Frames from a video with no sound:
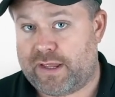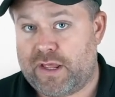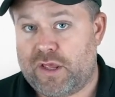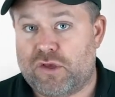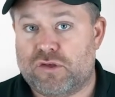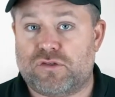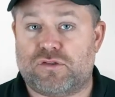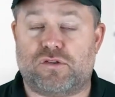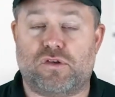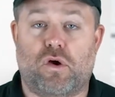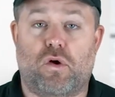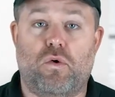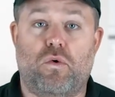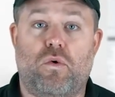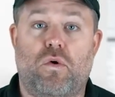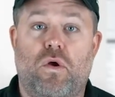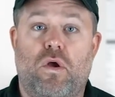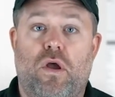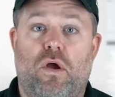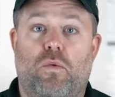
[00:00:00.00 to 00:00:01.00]
So
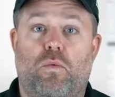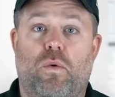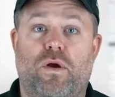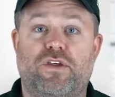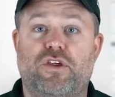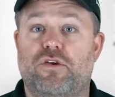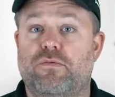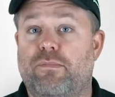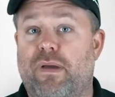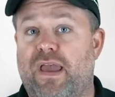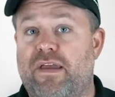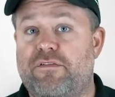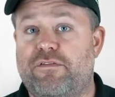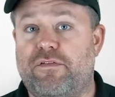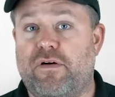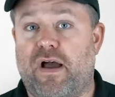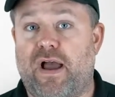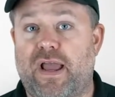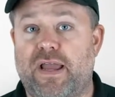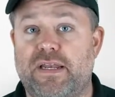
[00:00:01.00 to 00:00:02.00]
what you may
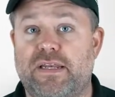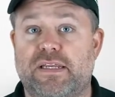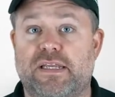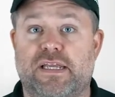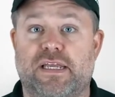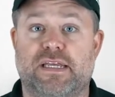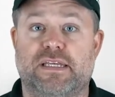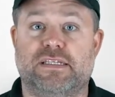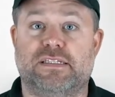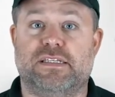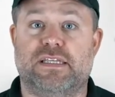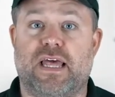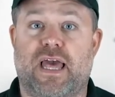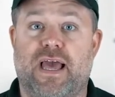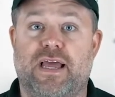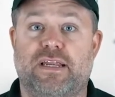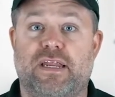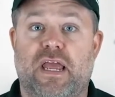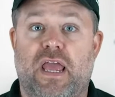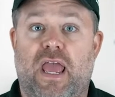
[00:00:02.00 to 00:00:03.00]
find is
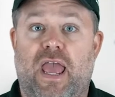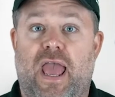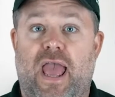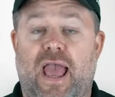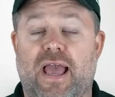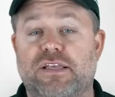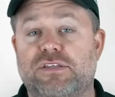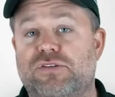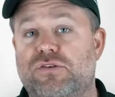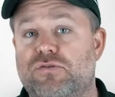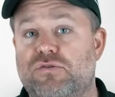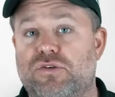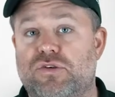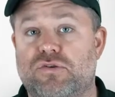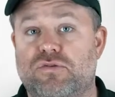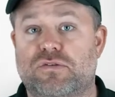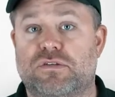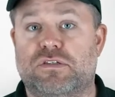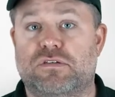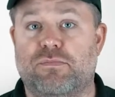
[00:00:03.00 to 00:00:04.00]
that as you
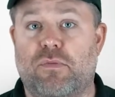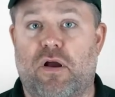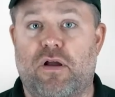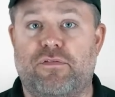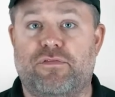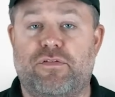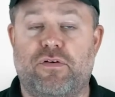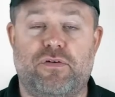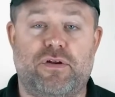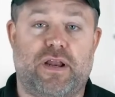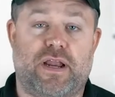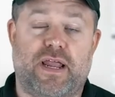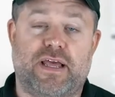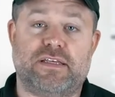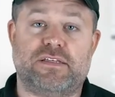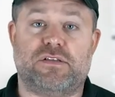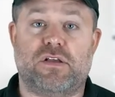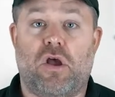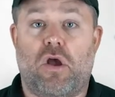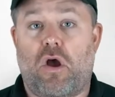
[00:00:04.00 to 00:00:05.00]
use smartphone and
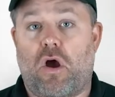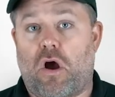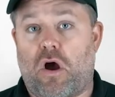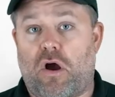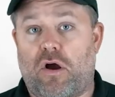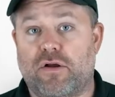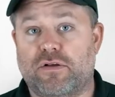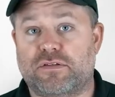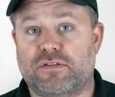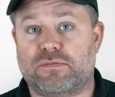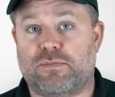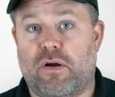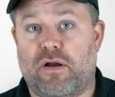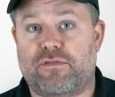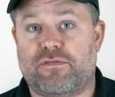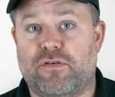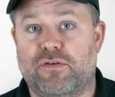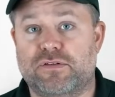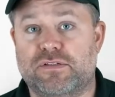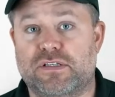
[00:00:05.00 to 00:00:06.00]
as our
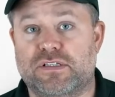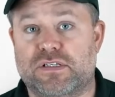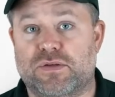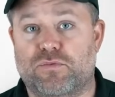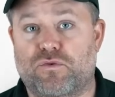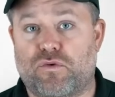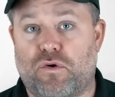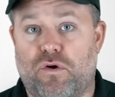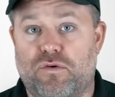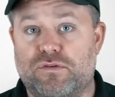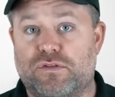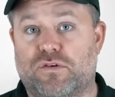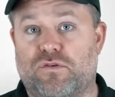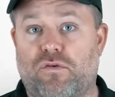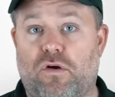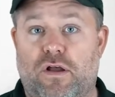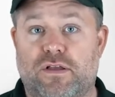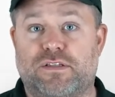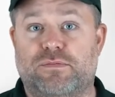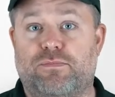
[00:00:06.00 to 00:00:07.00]
smartphone system grows
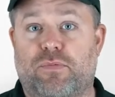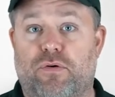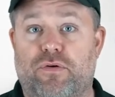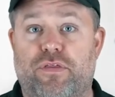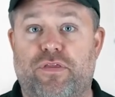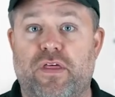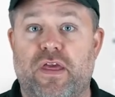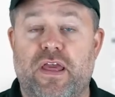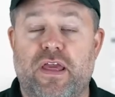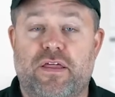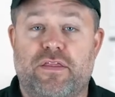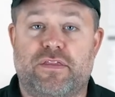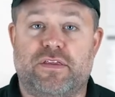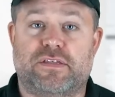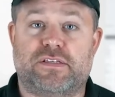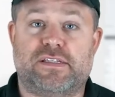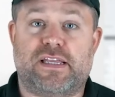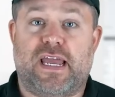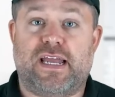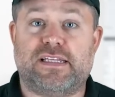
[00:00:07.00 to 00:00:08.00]
across both the
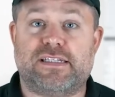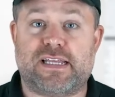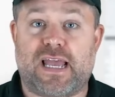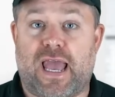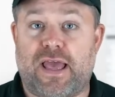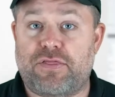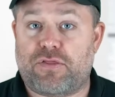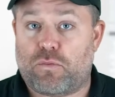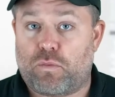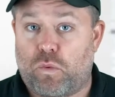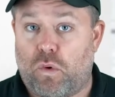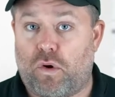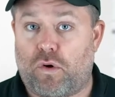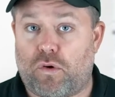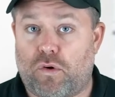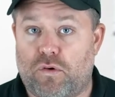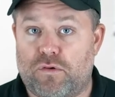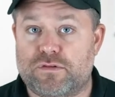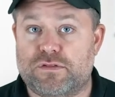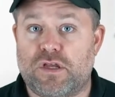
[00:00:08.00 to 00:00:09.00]
States and the
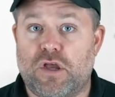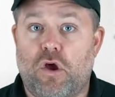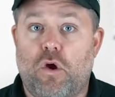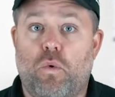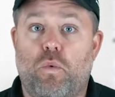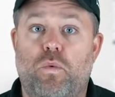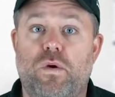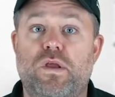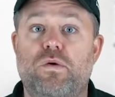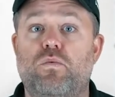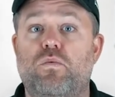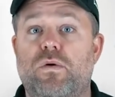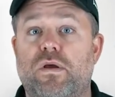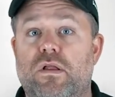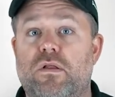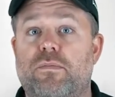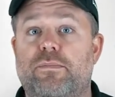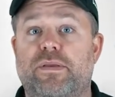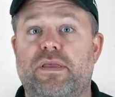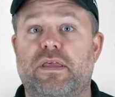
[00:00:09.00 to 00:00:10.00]
world, we
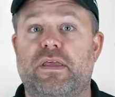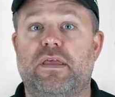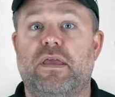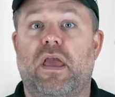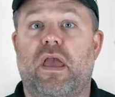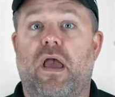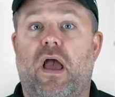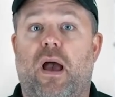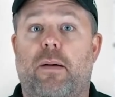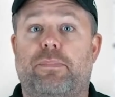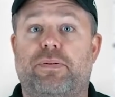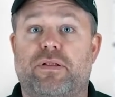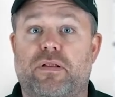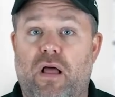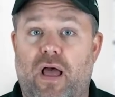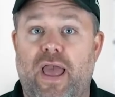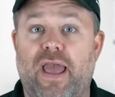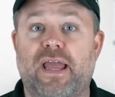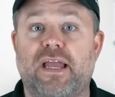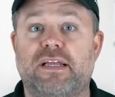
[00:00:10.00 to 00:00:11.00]
will be
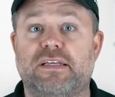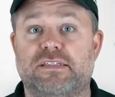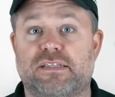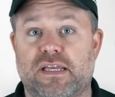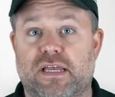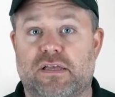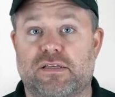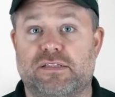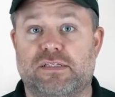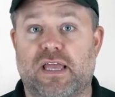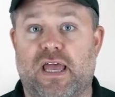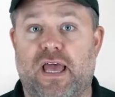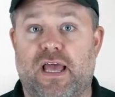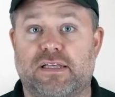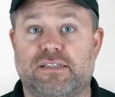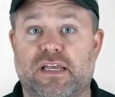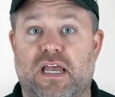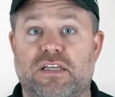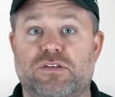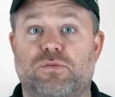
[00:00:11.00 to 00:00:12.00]
applying sales tax
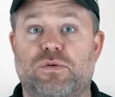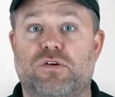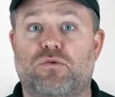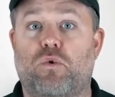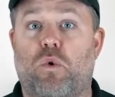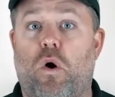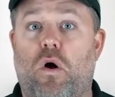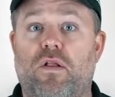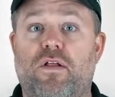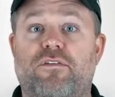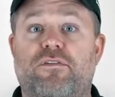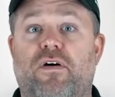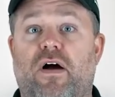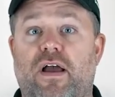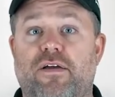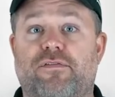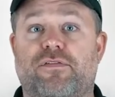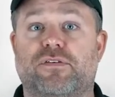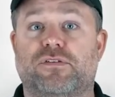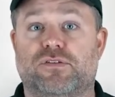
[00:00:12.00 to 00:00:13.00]
as we qualify
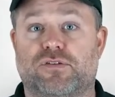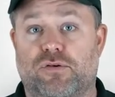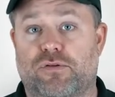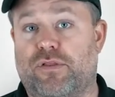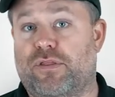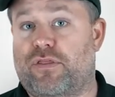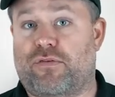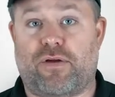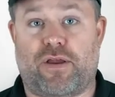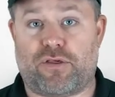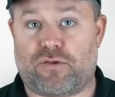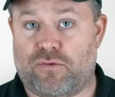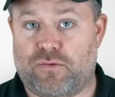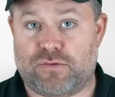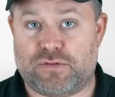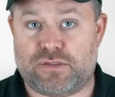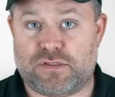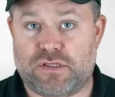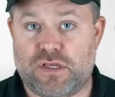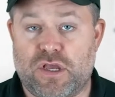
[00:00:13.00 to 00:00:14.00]
for certain
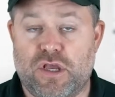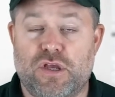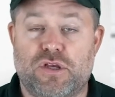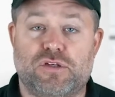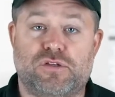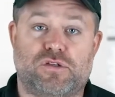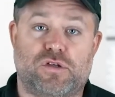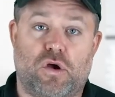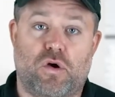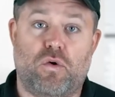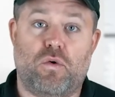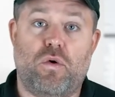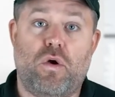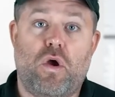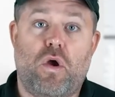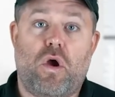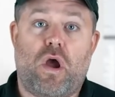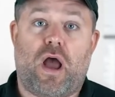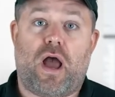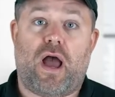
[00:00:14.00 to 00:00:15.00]
thresholds. So
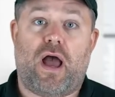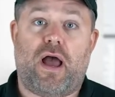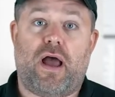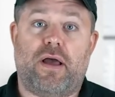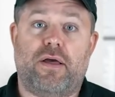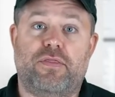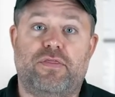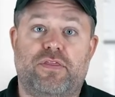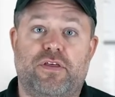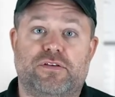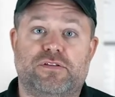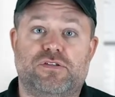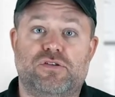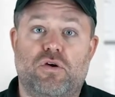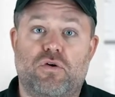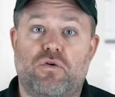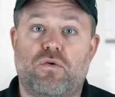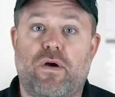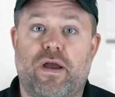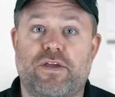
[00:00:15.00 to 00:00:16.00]
there's no
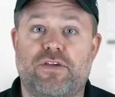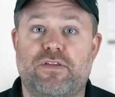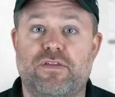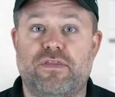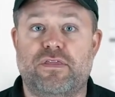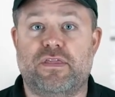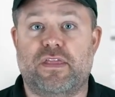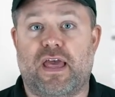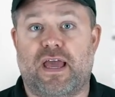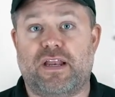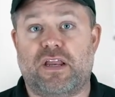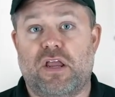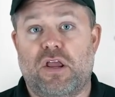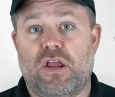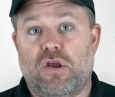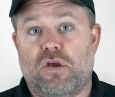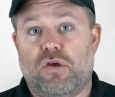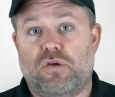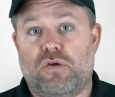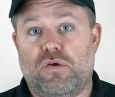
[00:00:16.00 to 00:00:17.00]
question that
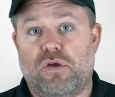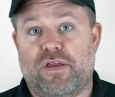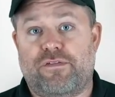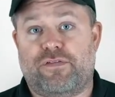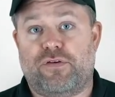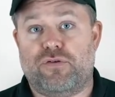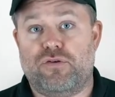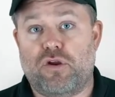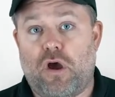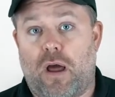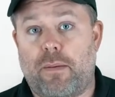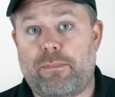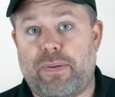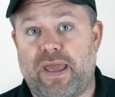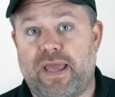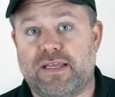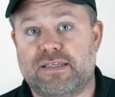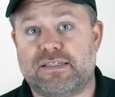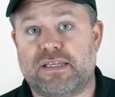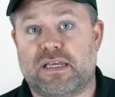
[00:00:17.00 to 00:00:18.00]
if you're not
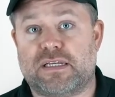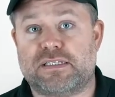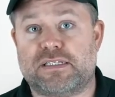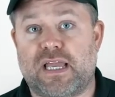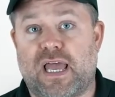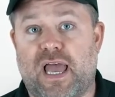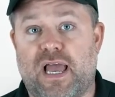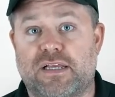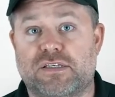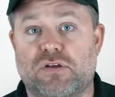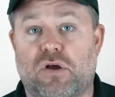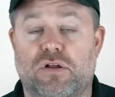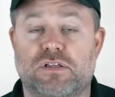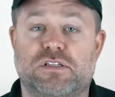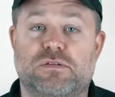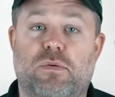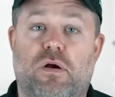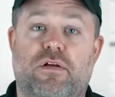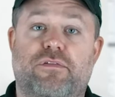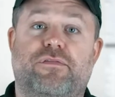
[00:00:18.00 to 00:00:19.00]
paying sales tax on
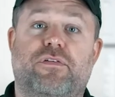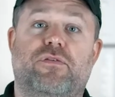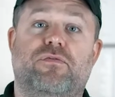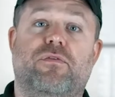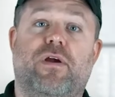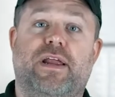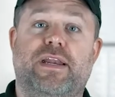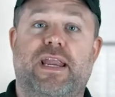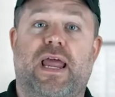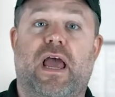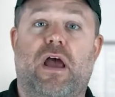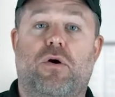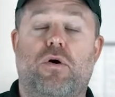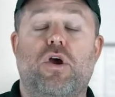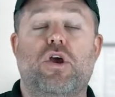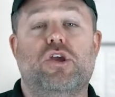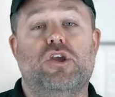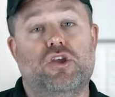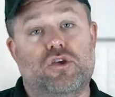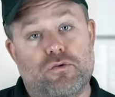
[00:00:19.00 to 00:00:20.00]
smartphone right now,
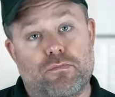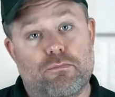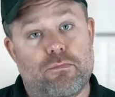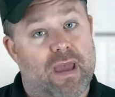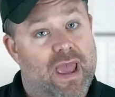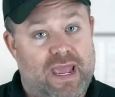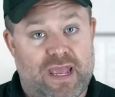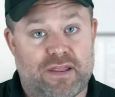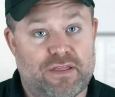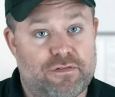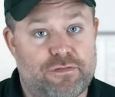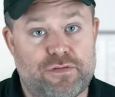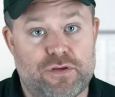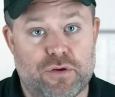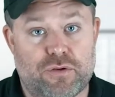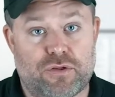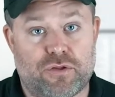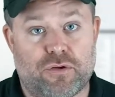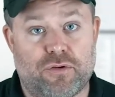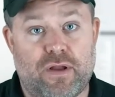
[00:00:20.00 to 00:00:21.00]
you may in the
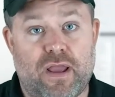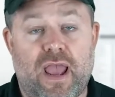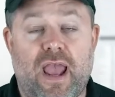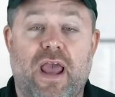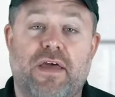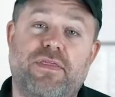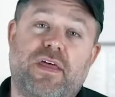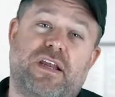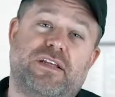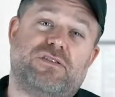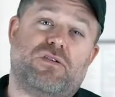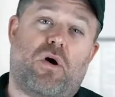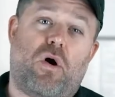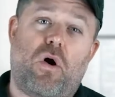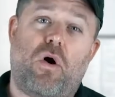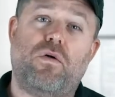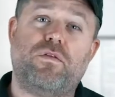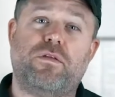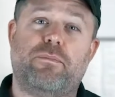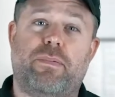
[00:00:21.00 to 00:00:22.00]
future, and that is
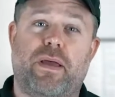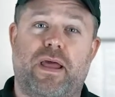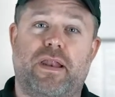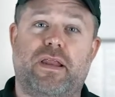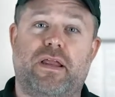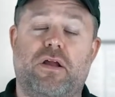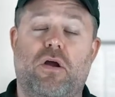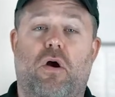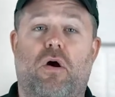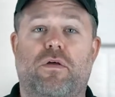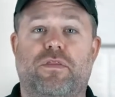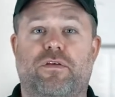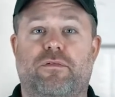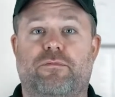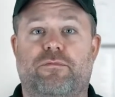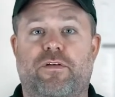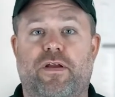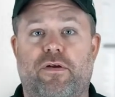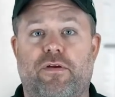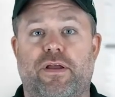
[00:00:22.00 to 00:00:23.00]
all depending on the
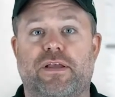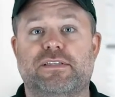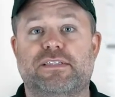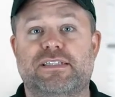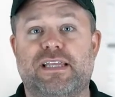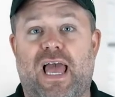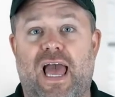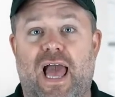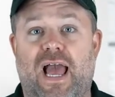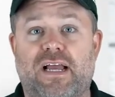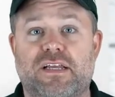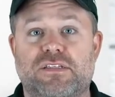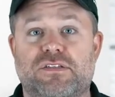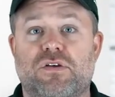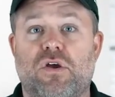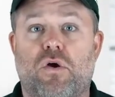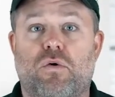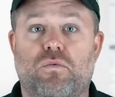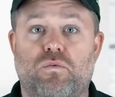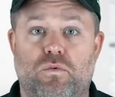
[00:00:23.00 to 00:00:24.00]
various tax
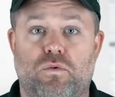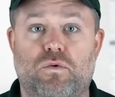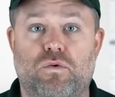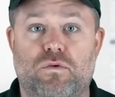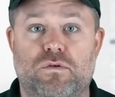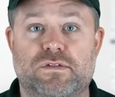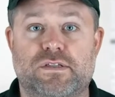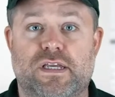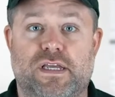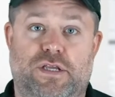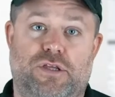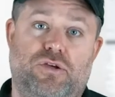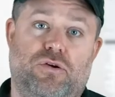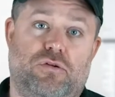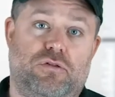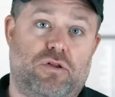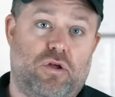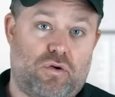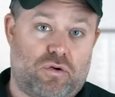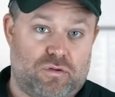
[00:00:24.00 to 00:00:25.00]
rules in your
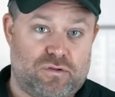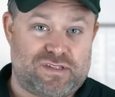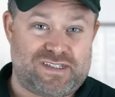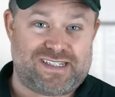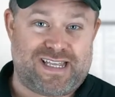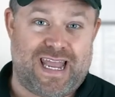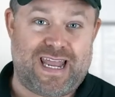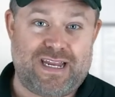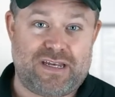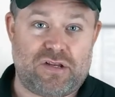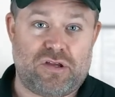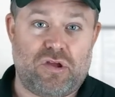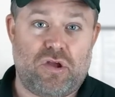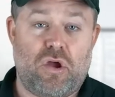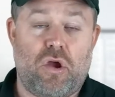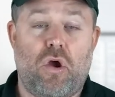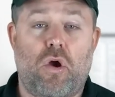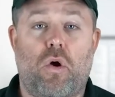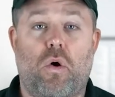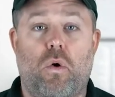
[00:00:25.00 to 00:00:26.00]
local state
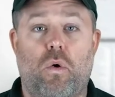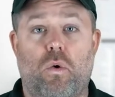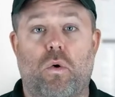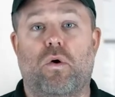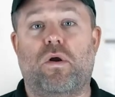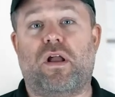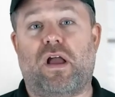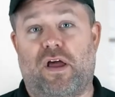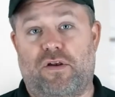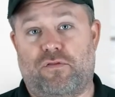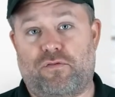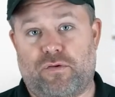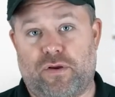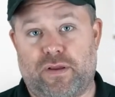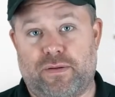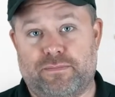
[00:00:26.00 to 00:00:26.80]
or country.